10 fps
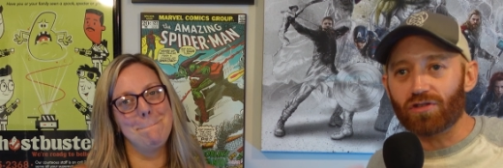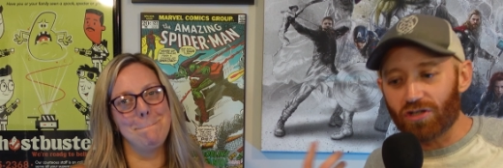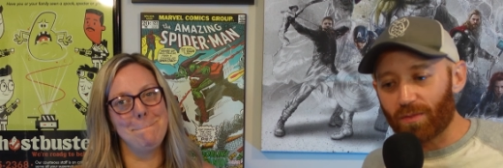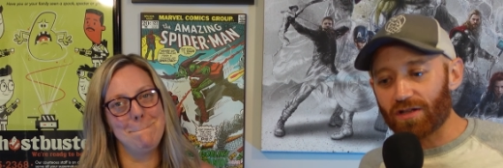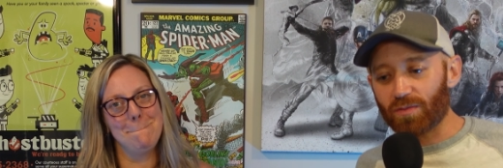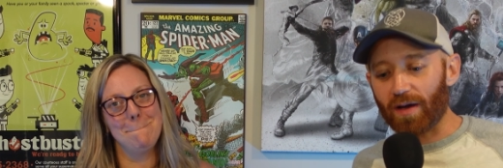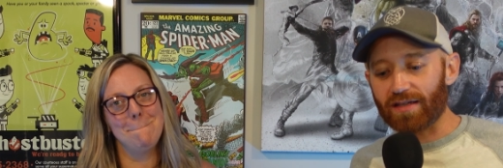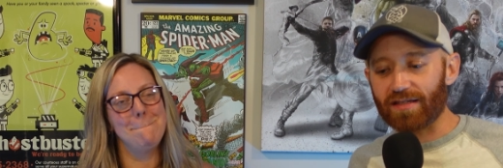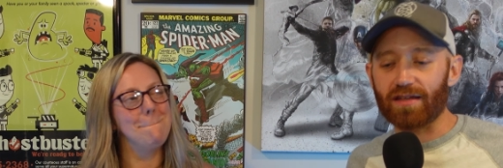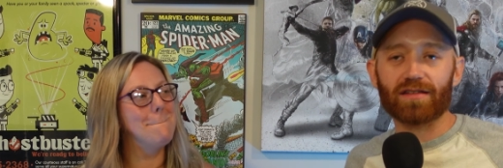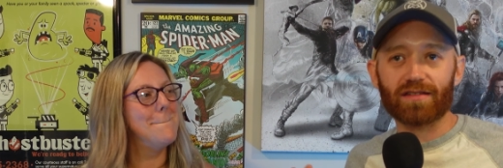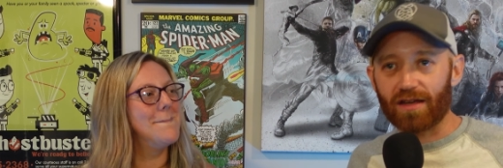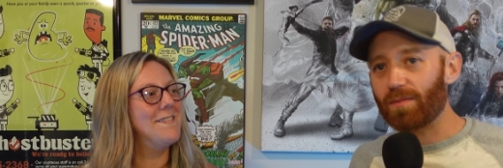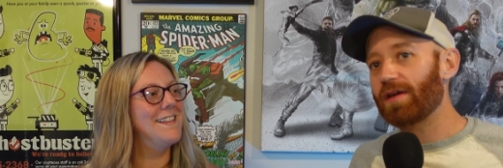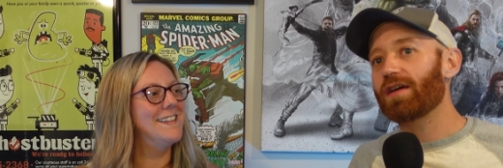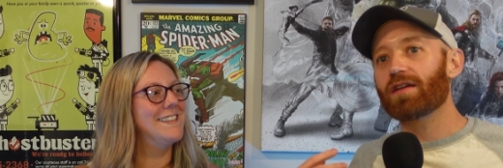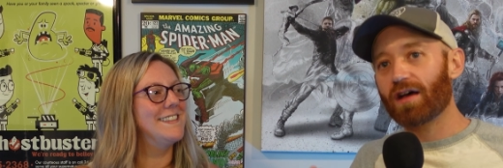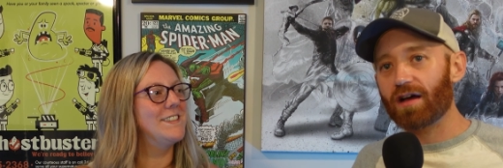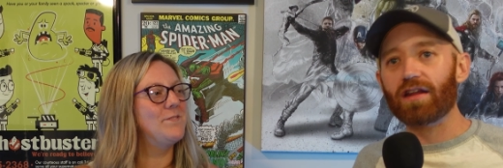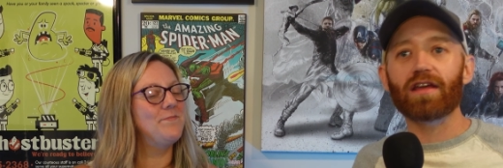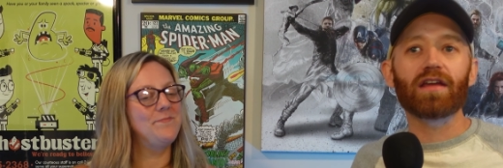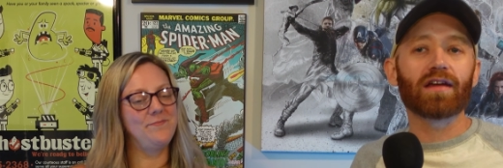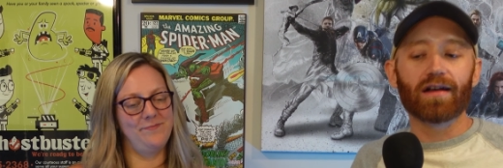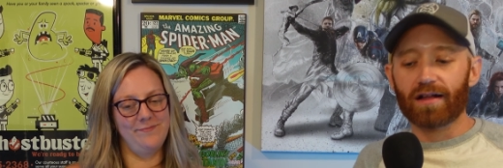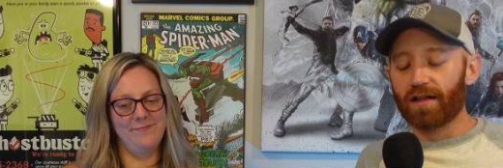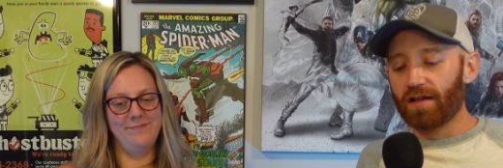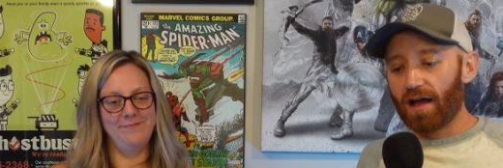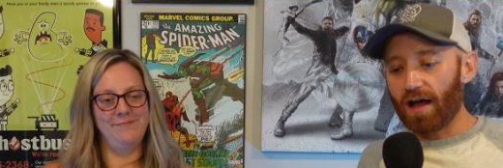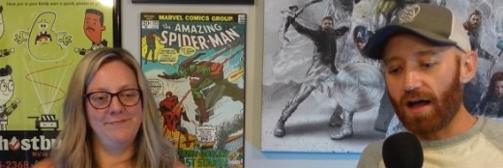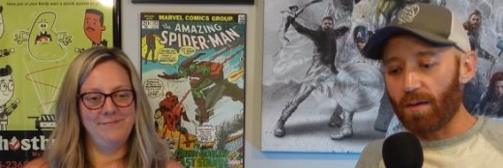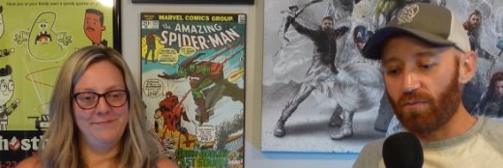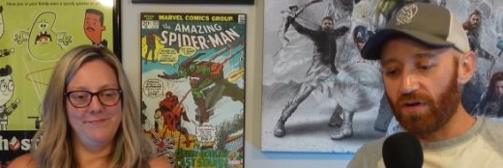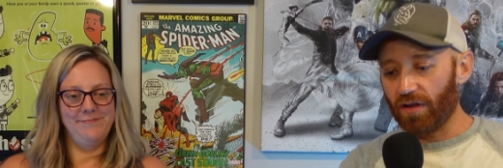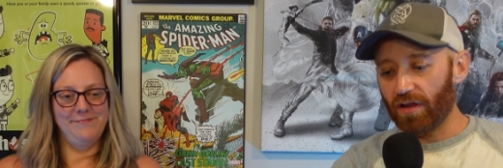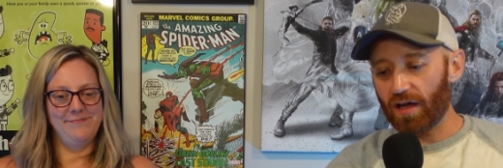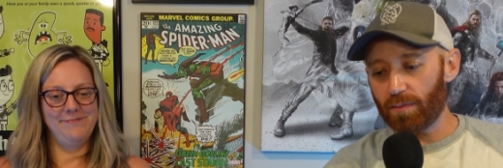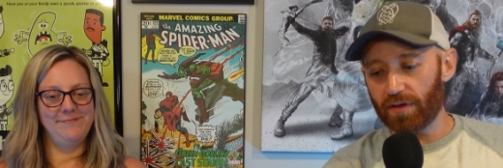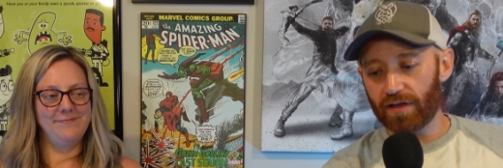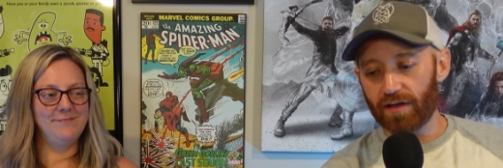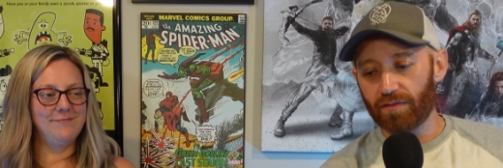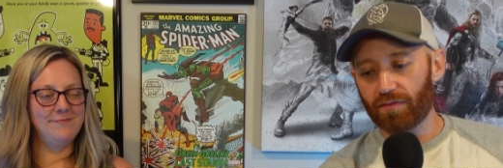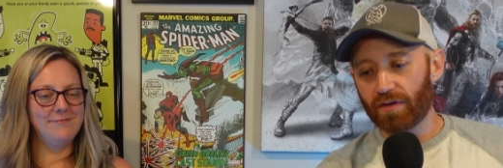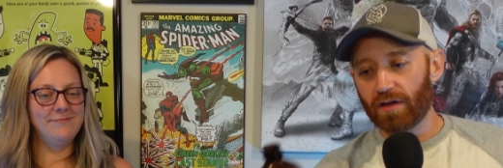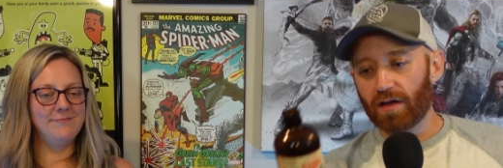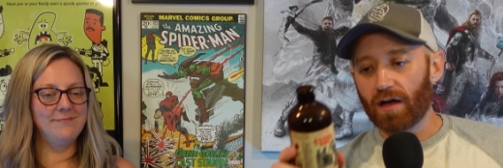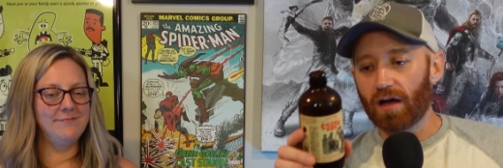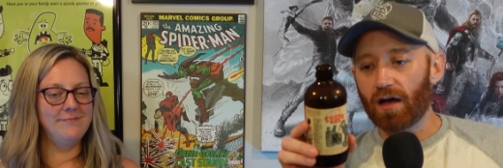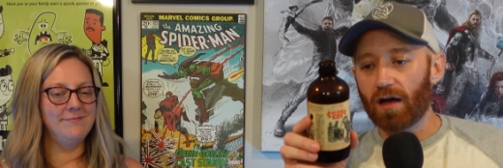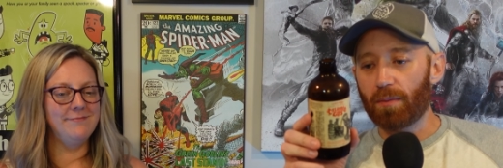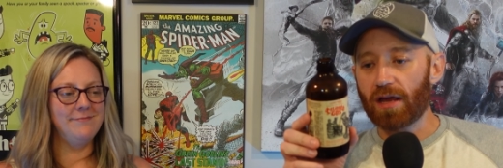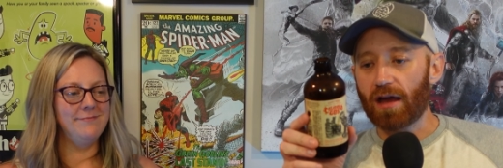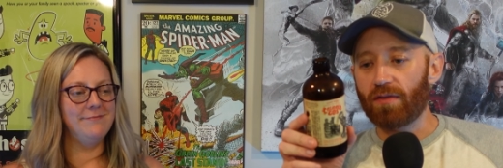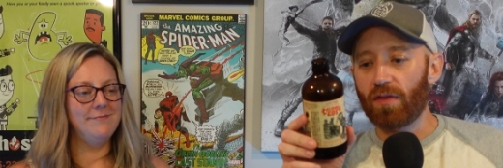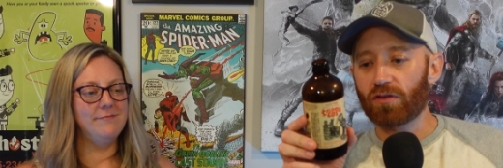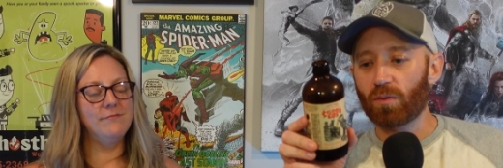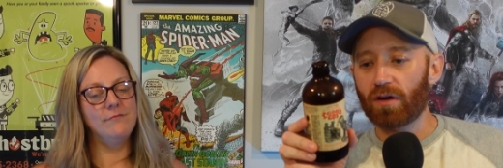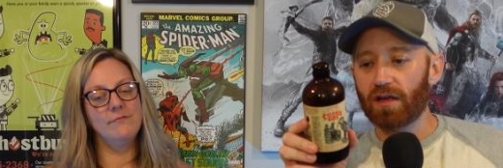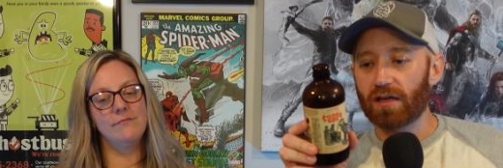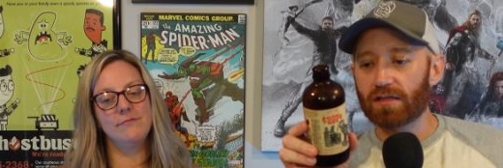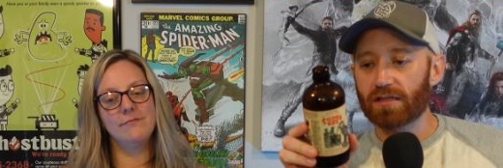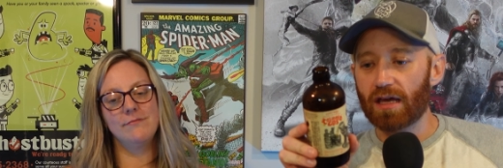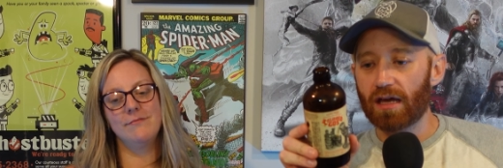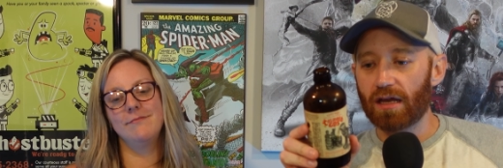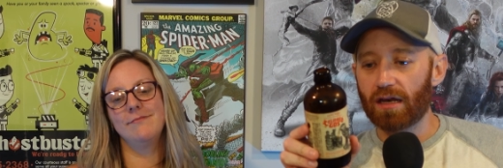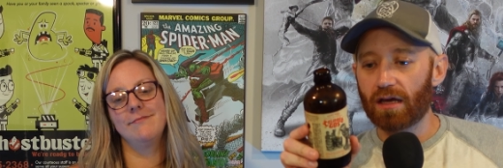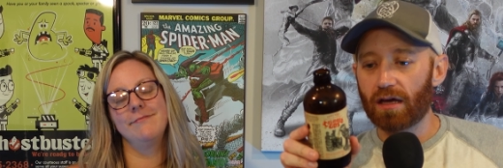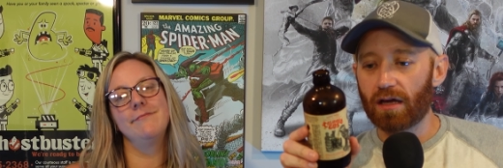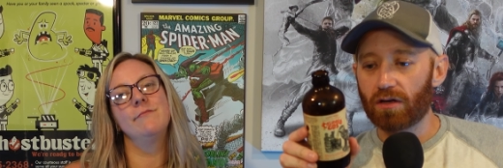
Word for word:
Speaker 1: gingerbread spices, cinnamon, honey, um, vanilla, I believe. Uh, but yeah, and this one is then